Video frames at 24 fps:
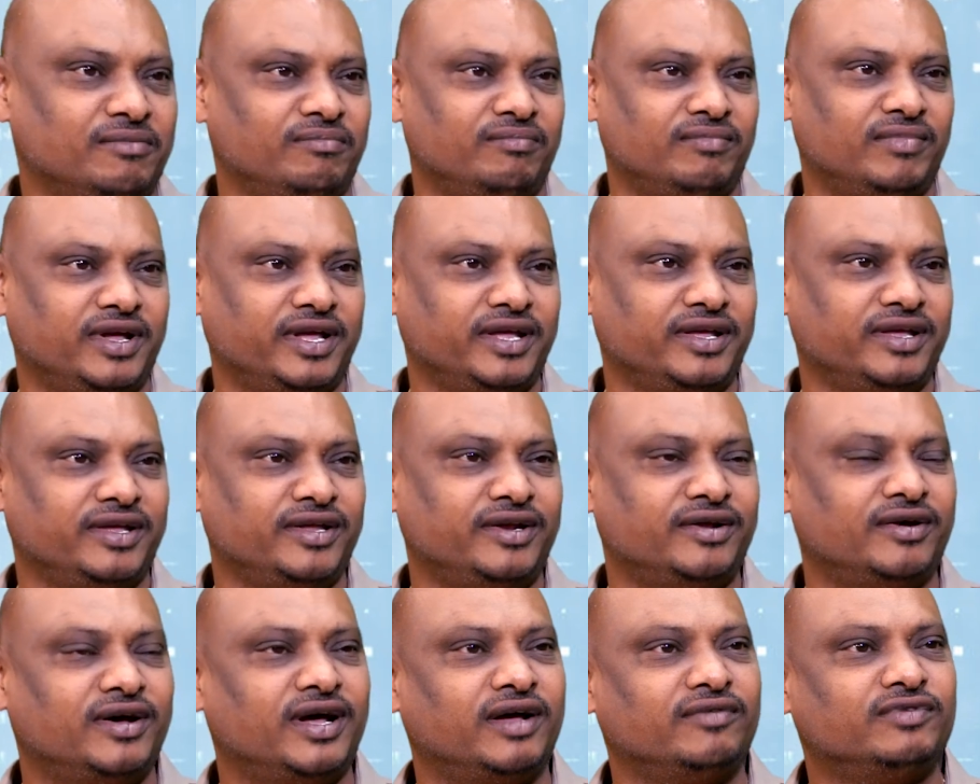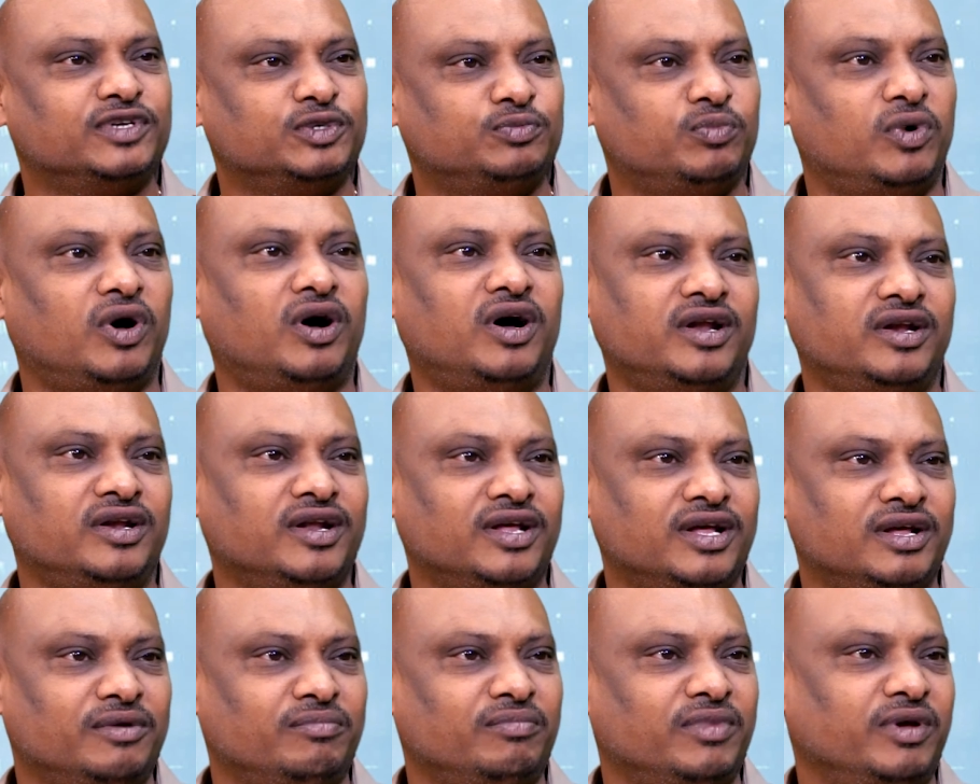I was born,
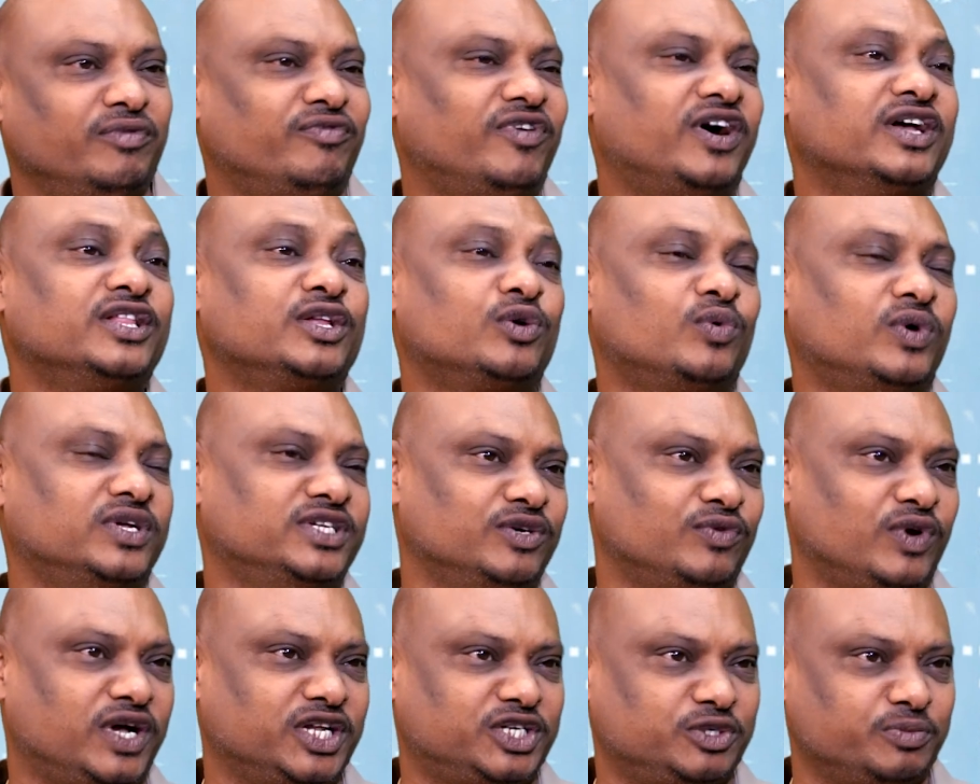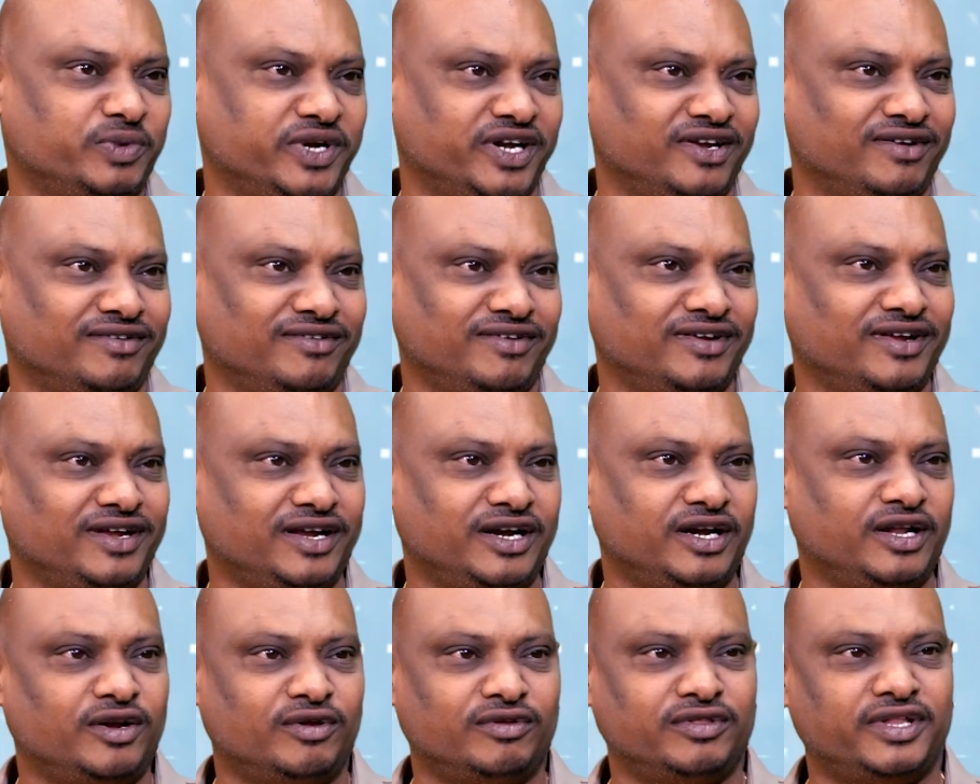my father was a watchman.
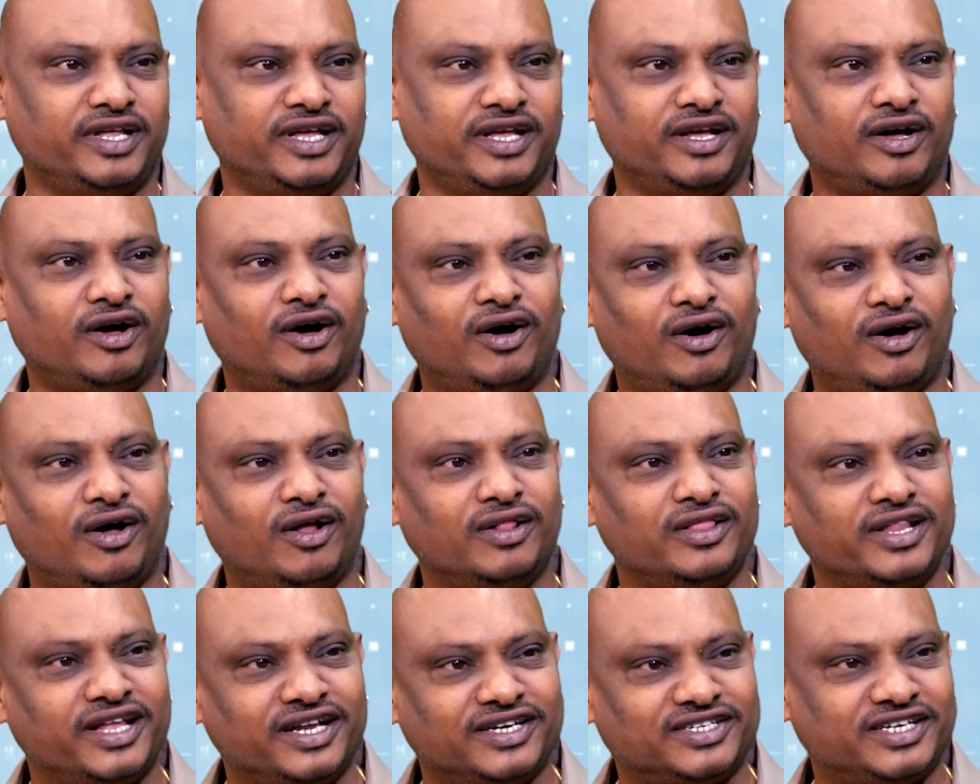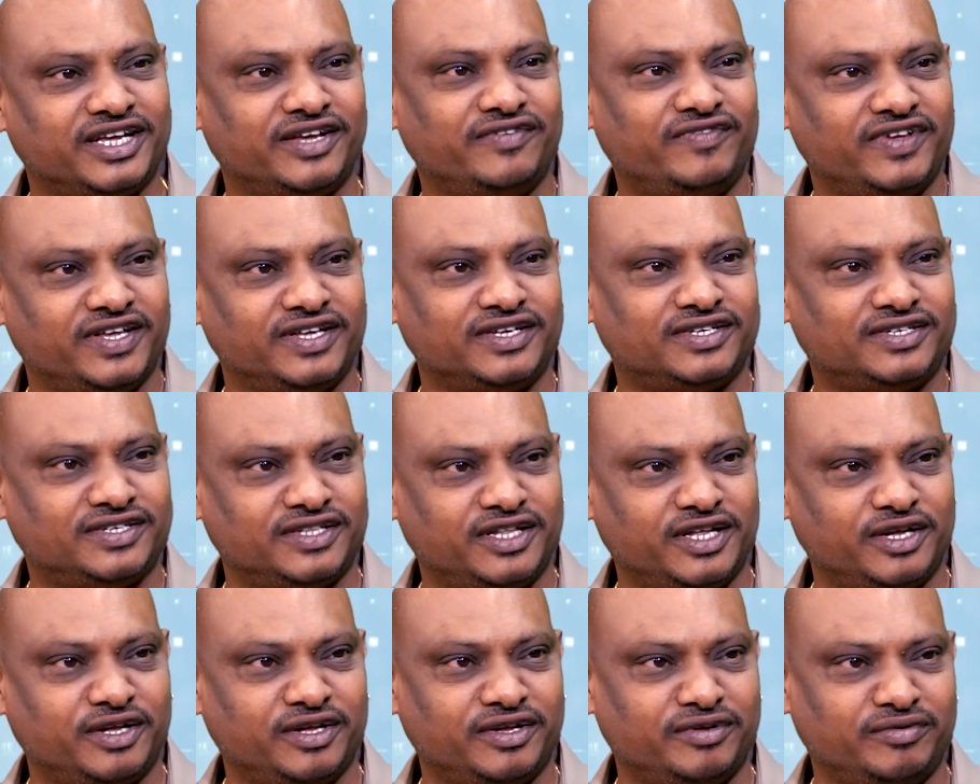Then, they all their savings,
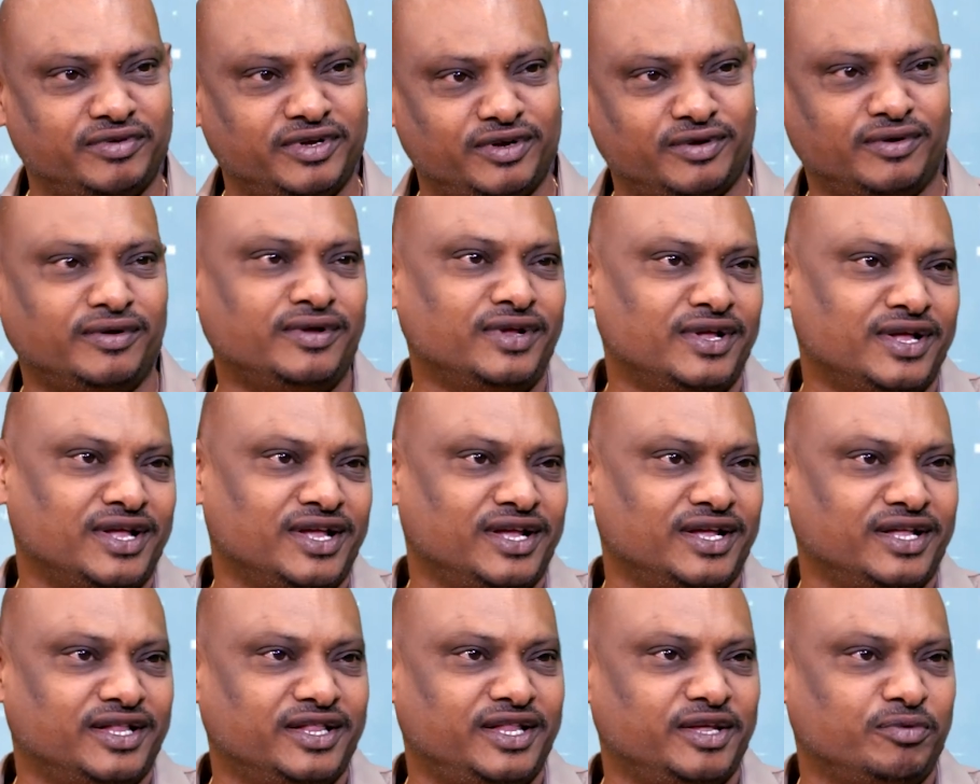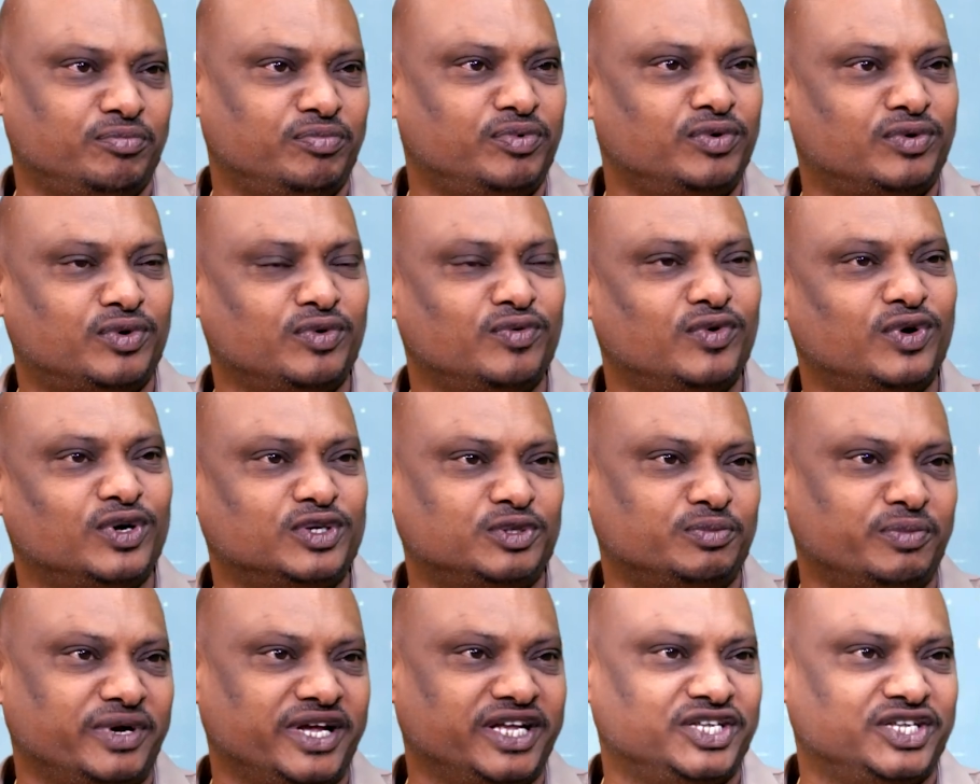they put towards my